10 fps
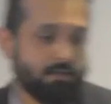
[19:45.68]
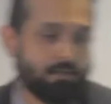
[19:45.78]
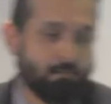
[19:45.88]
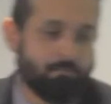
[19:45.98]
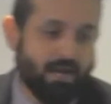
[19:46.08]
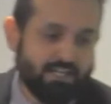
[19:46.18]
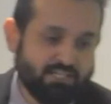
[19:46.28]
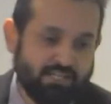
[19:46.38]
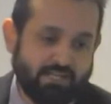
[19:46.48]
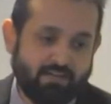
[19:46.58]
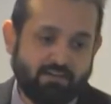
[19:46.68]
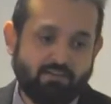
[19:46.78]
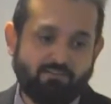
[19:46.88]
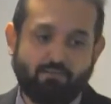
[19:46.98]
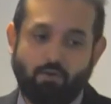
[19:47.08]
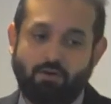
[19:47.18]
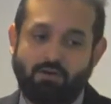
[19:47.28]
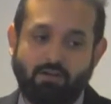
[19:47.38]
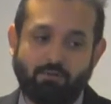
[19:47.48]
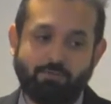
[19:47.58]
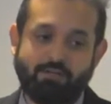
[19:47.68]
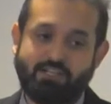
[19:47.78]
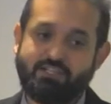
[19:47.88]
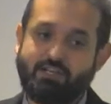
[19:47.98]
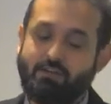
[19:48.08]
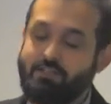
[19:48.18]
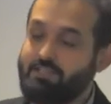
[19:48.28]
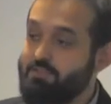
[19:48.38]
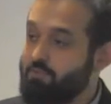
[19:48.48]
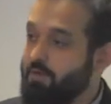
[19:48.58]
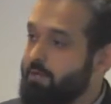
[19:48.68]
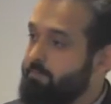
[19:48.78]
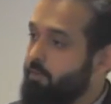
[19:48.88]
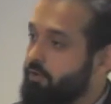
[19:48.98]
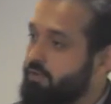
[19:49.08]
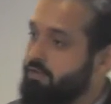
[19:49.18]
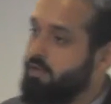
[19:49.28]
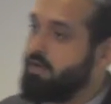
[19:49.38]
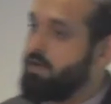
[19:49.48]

The batch data for computation. Now this is really important.